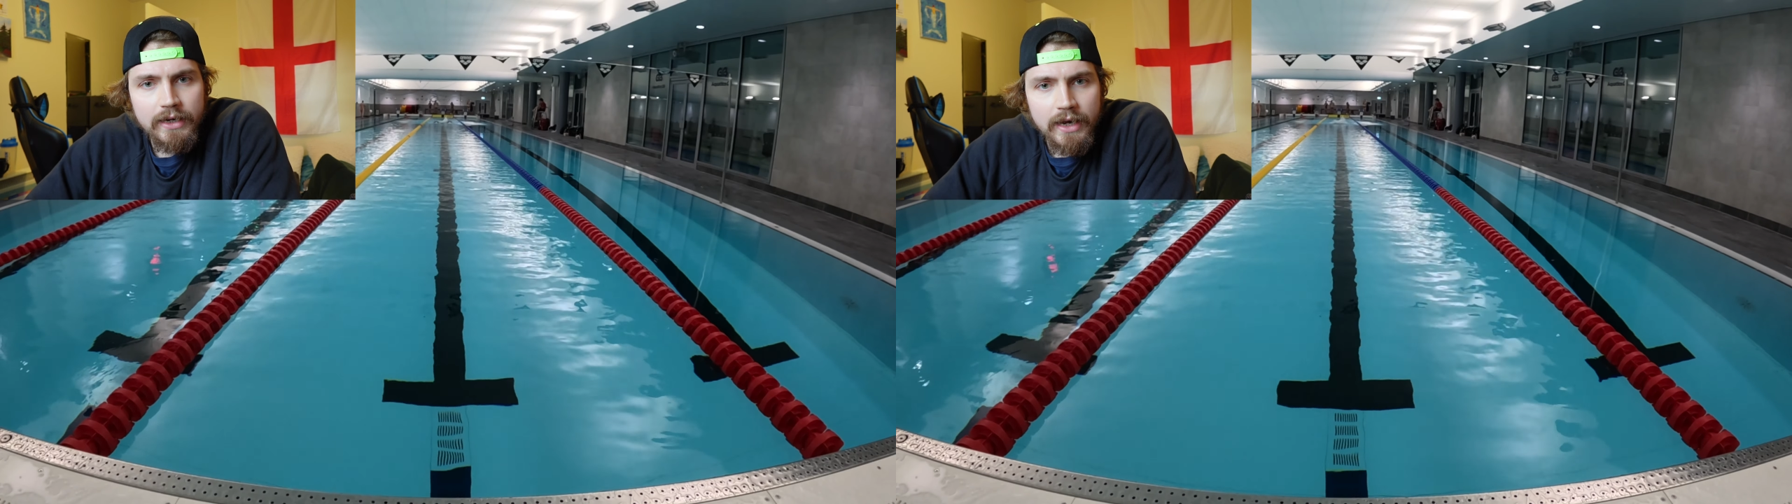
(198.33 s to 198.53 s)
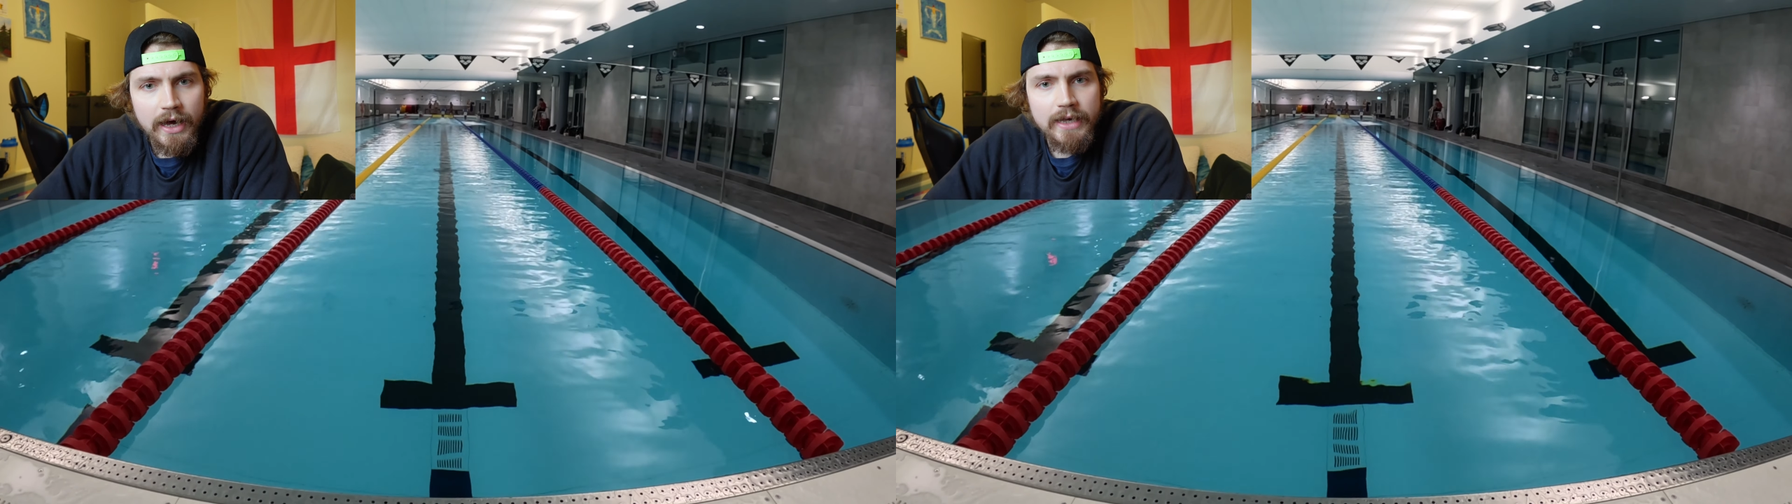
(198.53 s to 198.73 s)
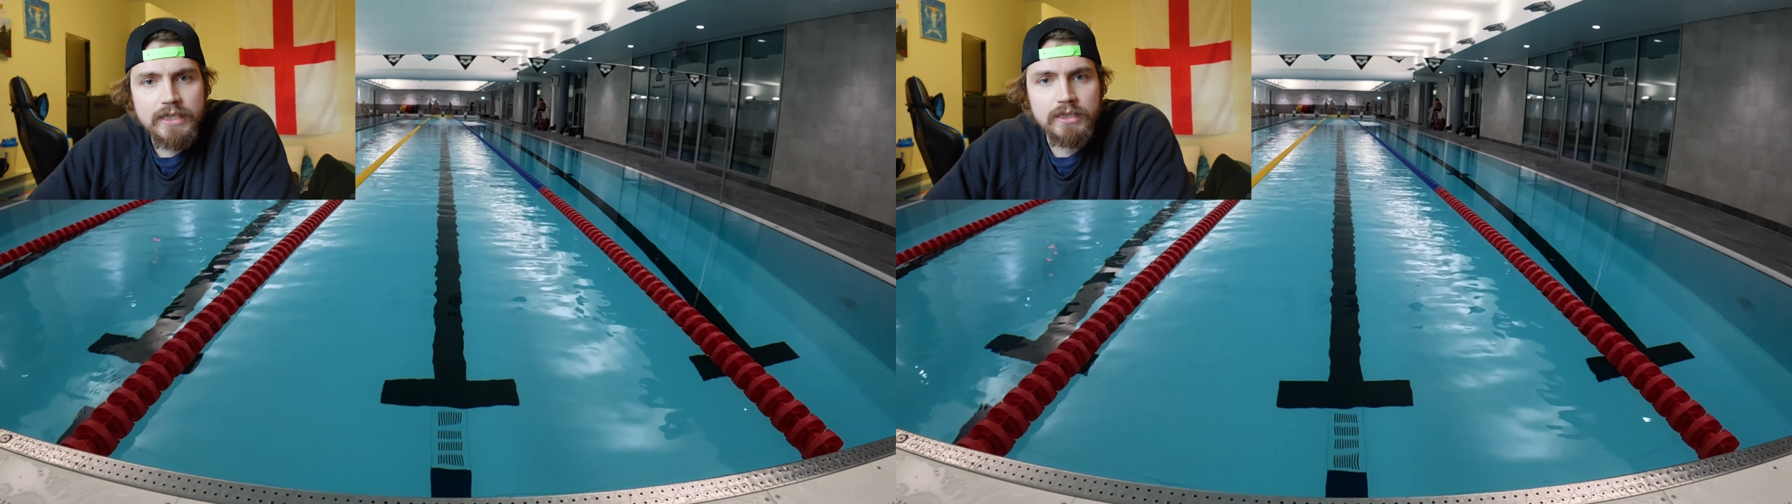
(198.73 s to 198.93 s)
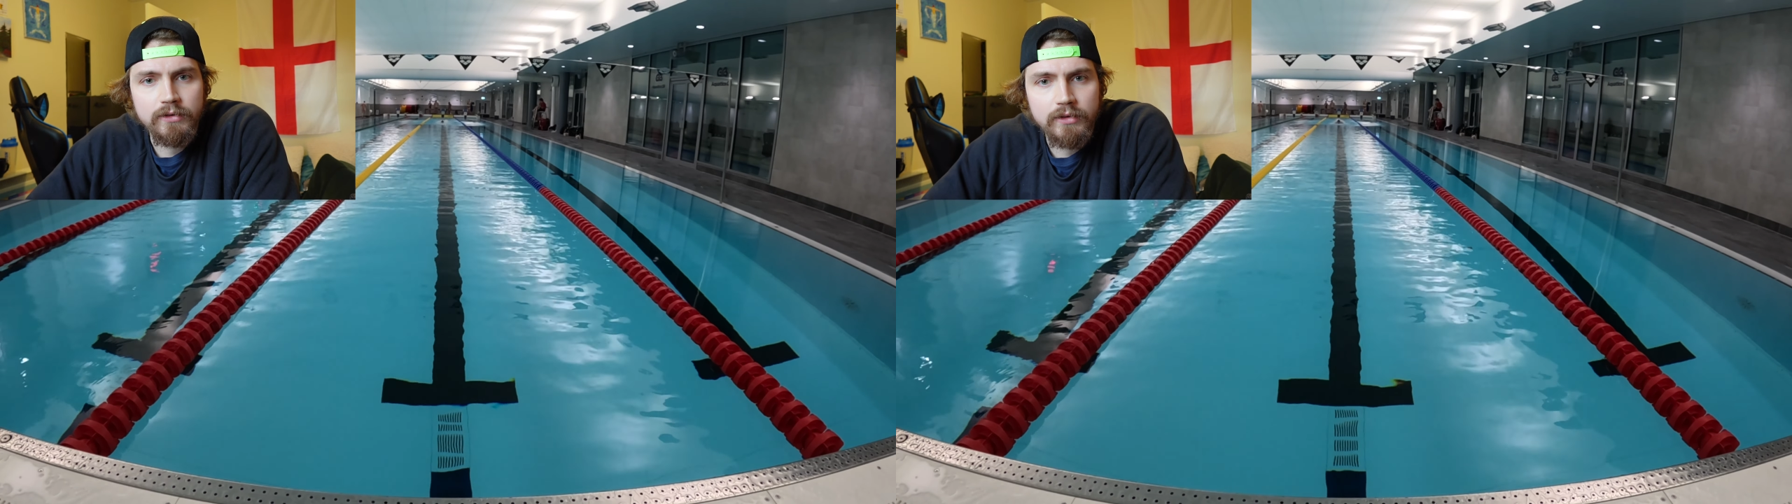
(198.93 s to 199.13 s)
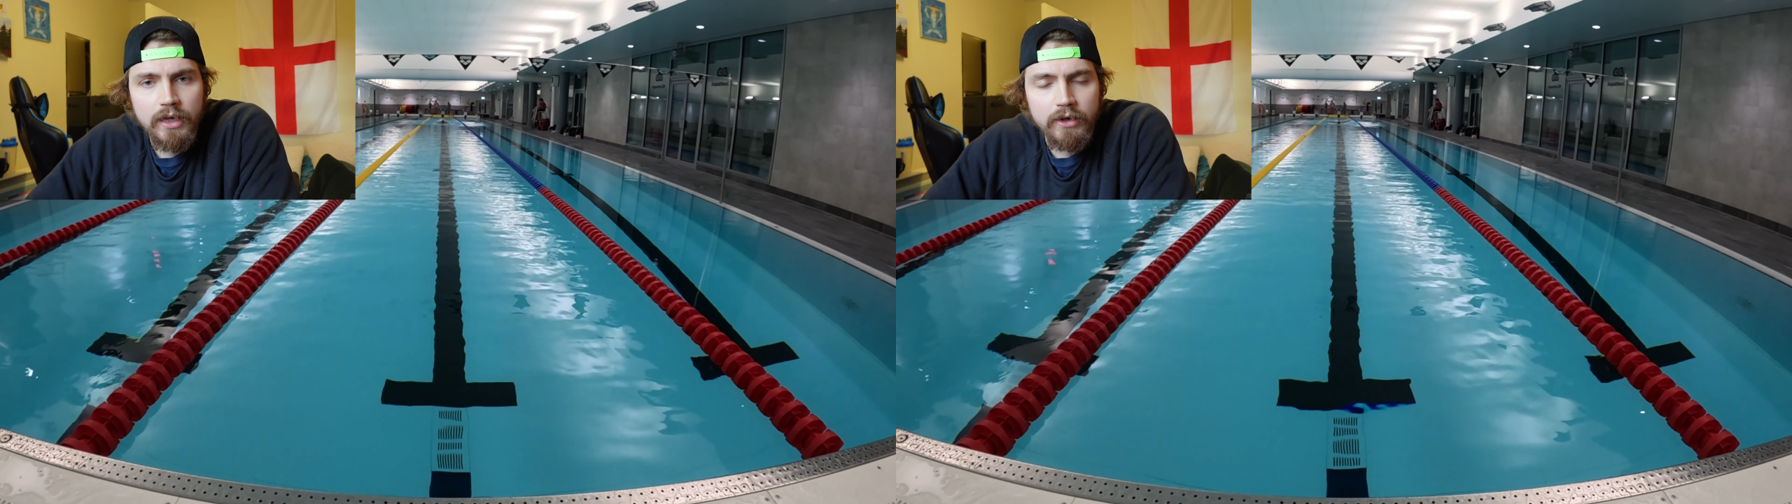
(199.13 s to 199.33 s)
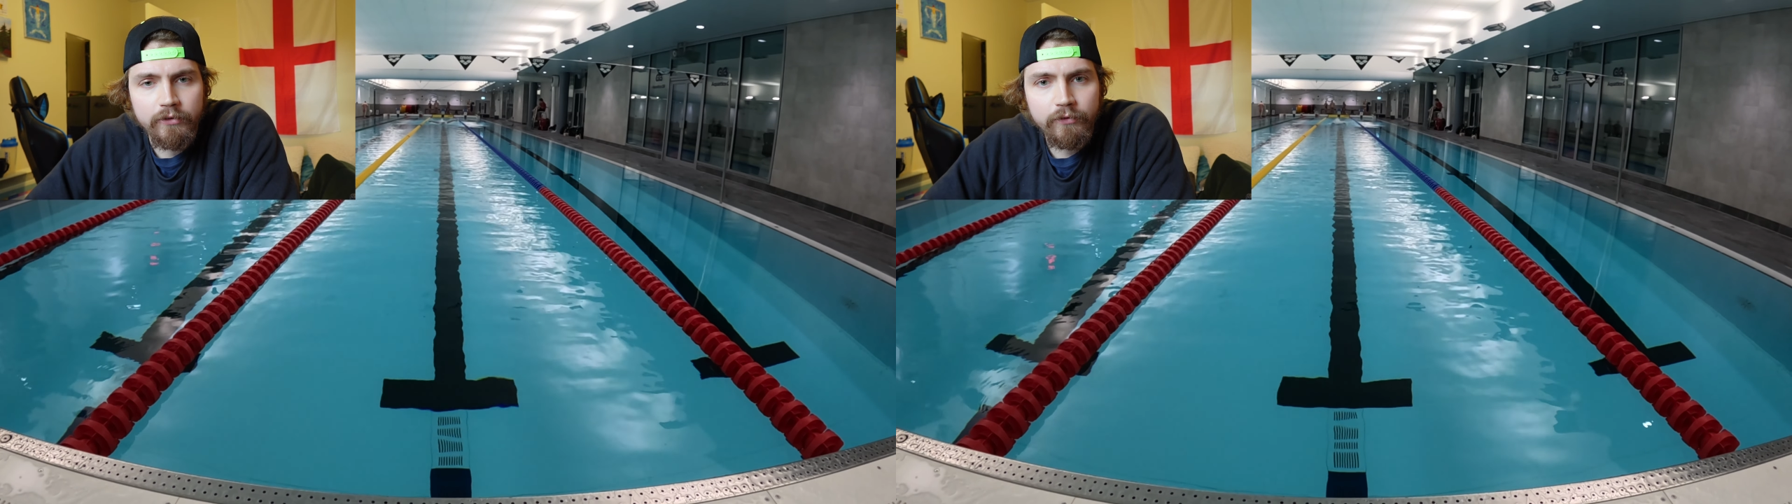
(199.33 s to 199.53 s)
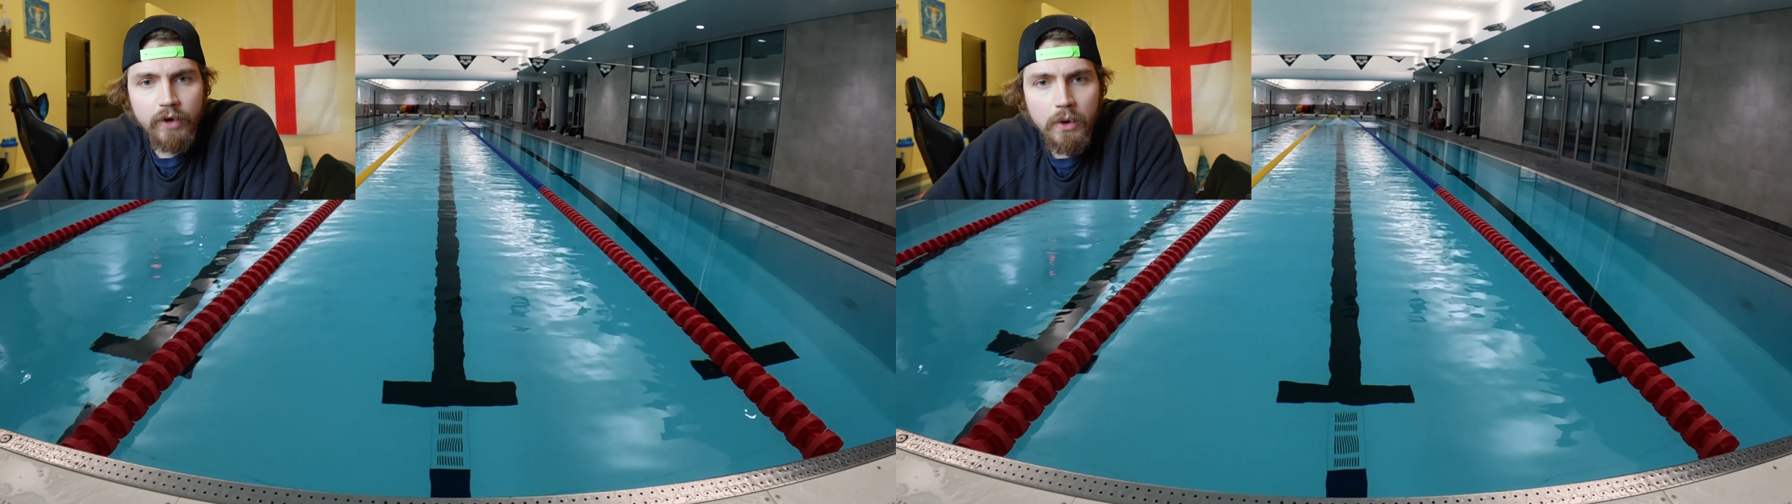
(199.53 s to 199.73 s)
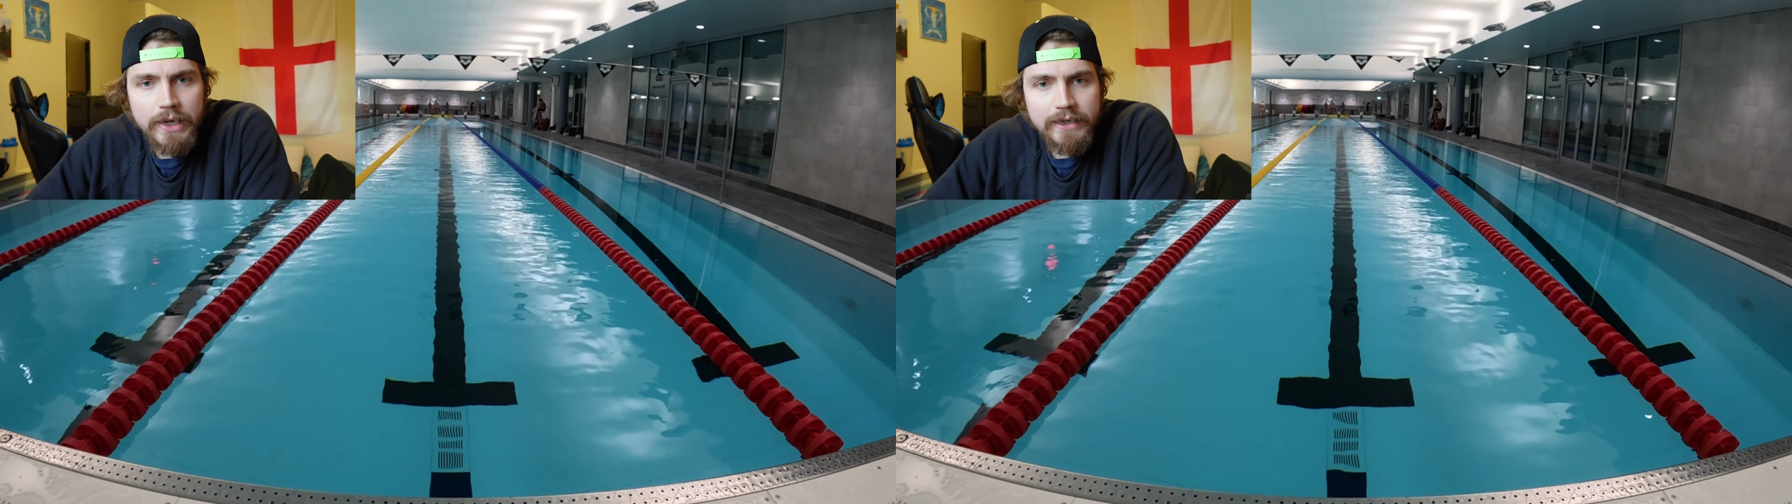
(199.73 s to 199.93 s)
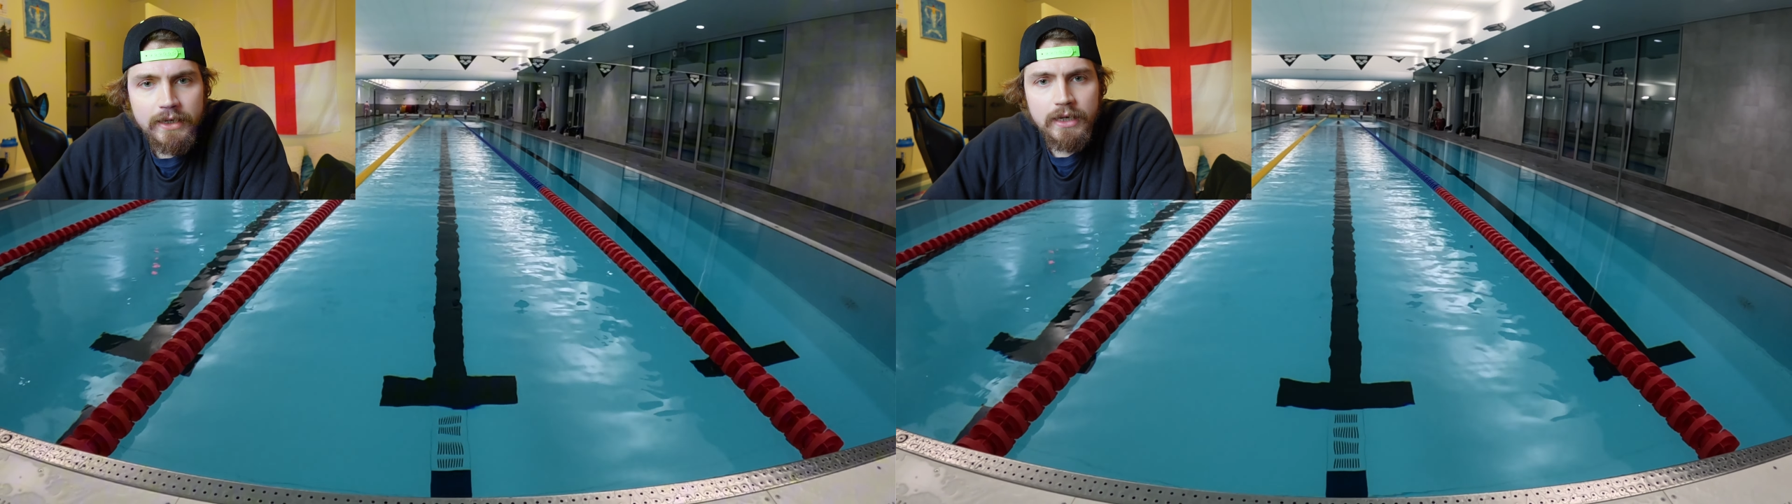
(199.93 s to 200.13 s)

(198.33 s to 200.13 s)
nice and flowing.